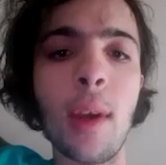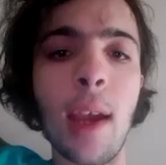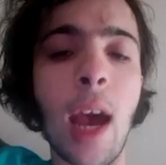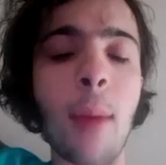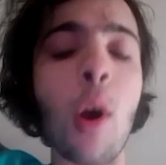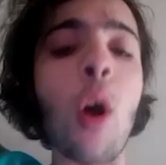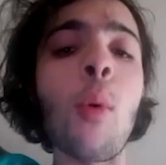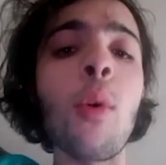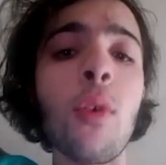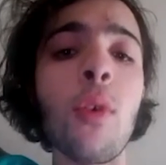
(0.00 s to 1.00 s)

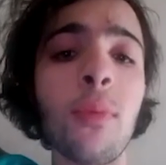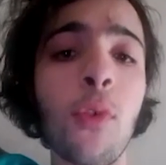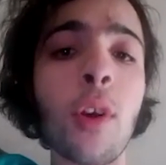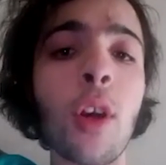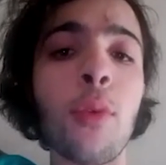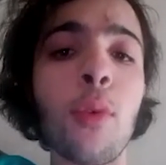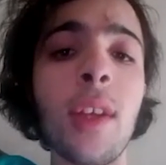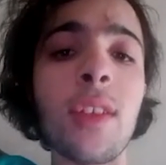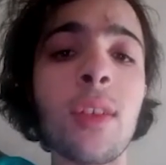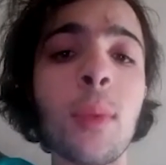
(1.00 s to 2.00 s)
Before I go through
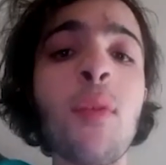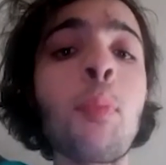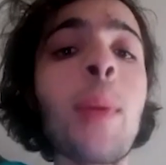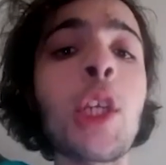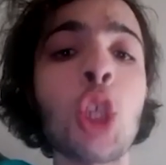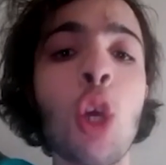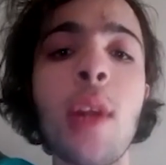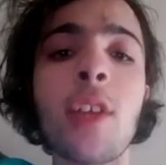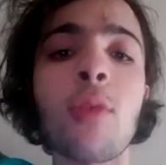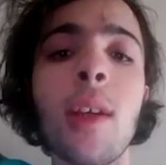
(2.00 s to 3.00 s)
this, I'm going to have a big show
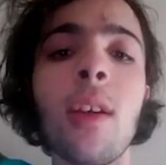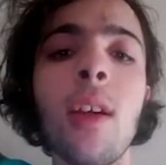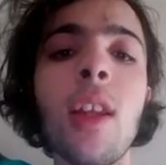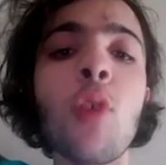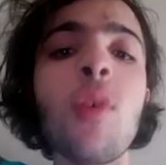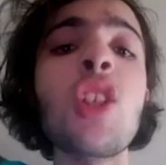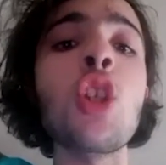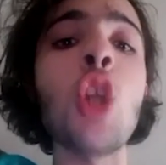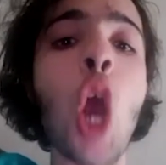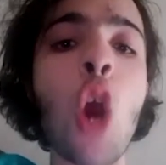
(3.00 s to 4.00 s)
next week. There is
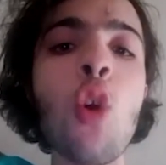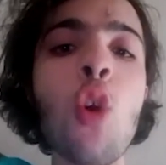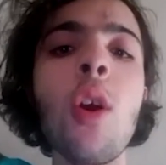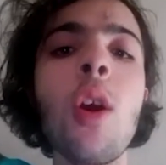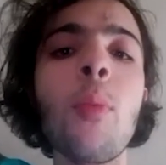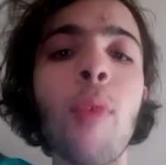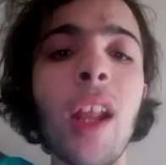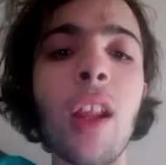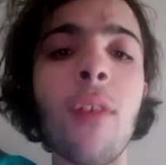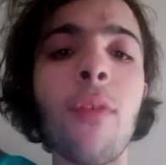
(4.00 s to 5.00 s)
no
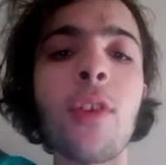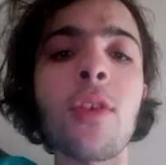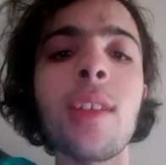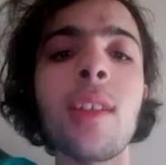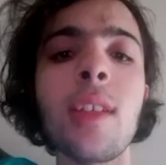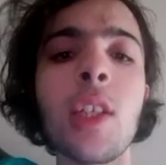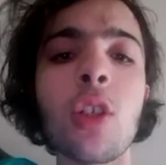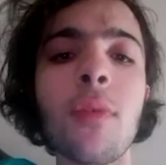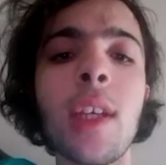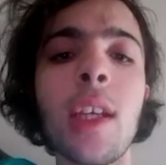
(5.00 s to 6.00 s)
Brownlow votes on this
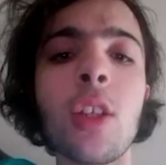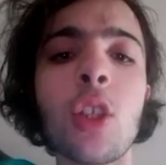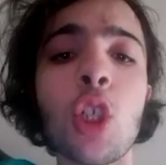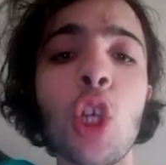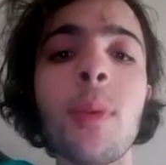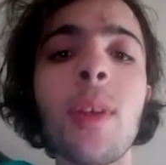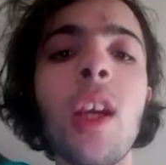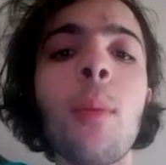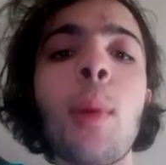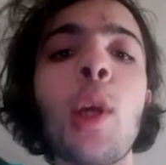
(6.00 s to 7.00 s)
edition of Kick It to Scoops
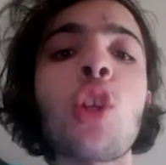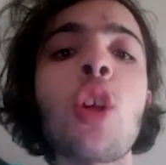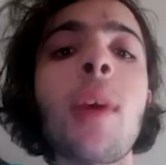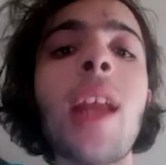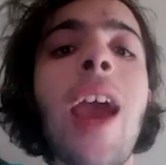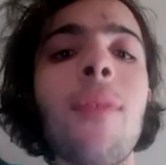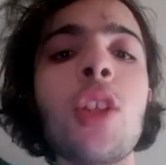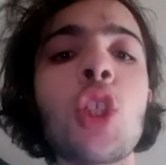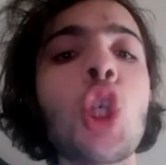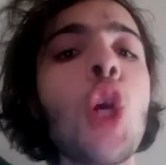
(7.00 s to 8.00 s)
because I'm going to have a
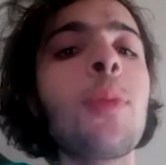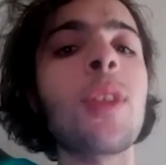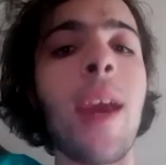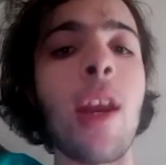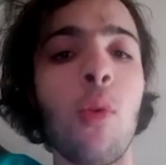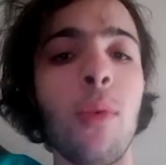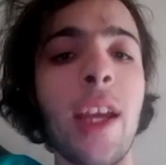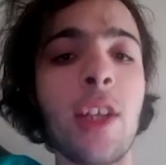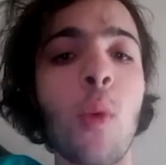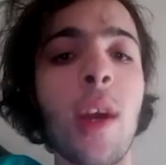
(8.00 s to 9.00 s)
Scoops medal
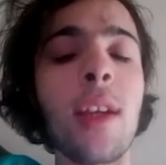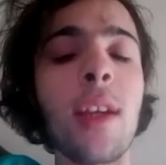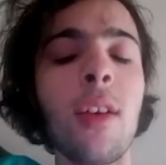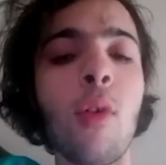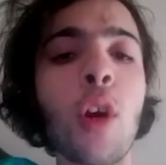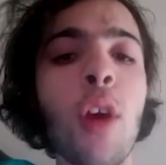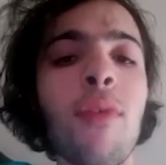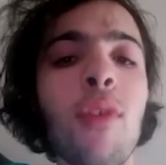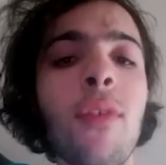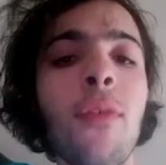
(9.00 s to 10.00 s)
next week. I'll go
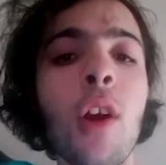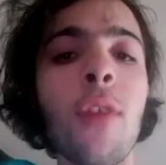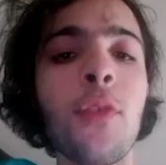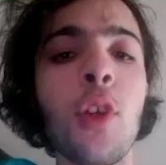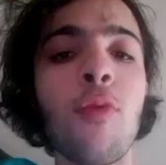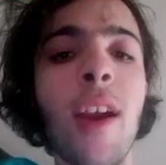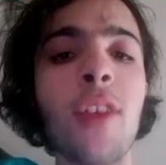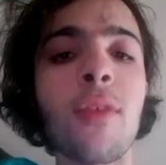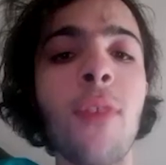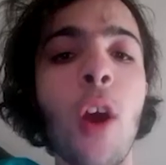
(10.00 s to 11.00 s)
through the final few
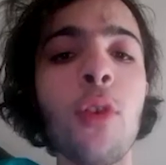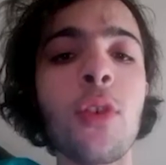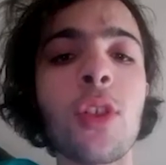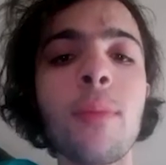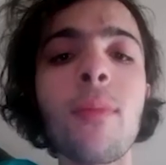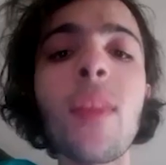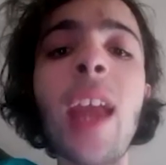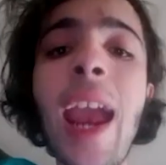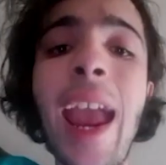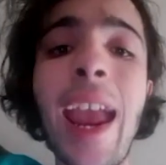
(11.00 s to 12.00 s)
rounds of votes
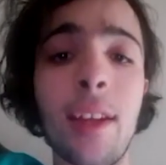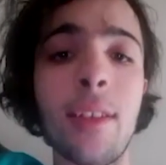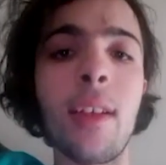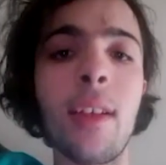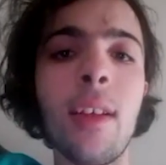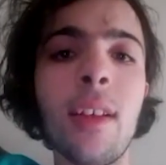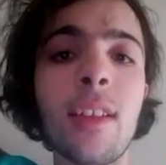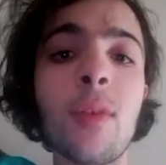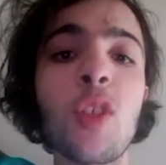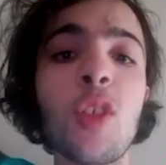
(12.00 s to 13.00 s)
and
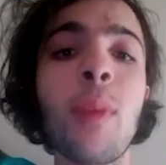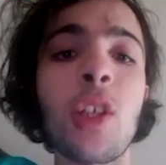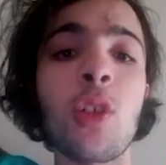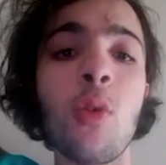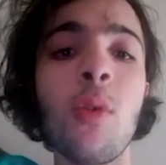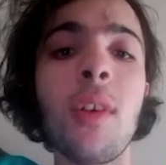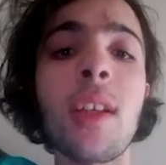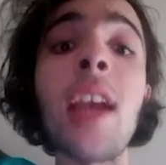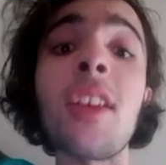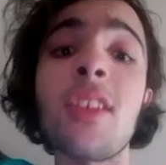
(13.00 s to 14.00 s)
some special
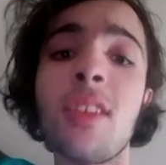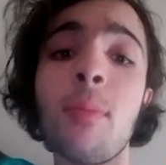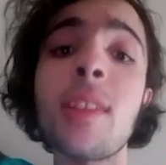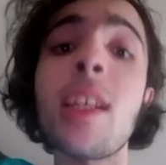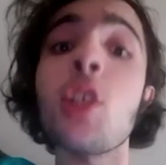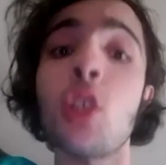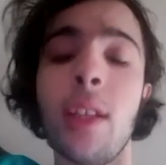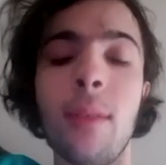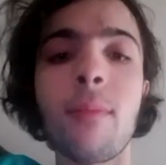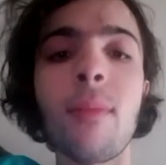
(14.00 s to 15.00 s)
guests
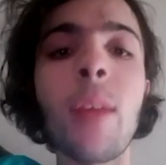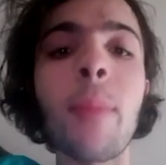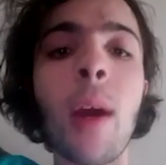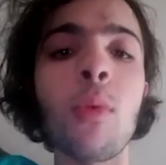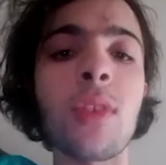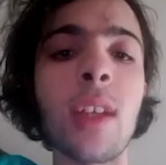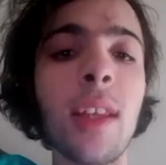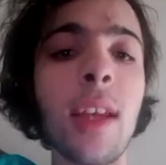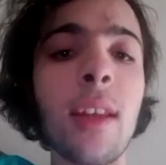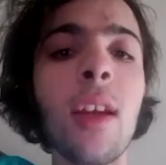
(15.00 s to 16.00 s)
potentially, but we'll see
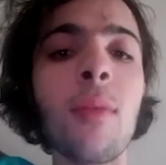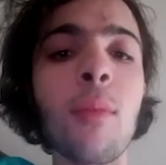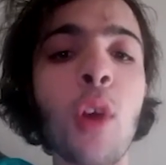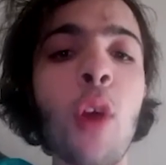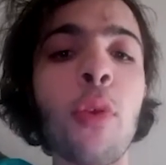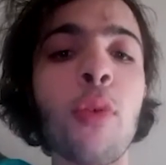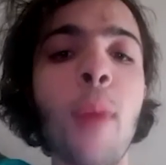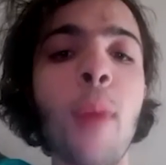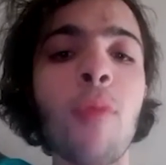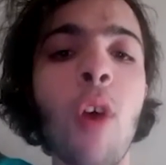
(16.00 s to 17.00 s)
then. We'll go through
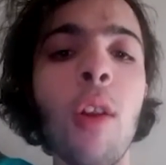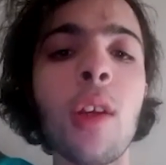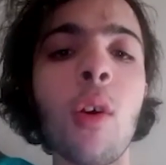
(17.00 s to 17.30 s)
my rolling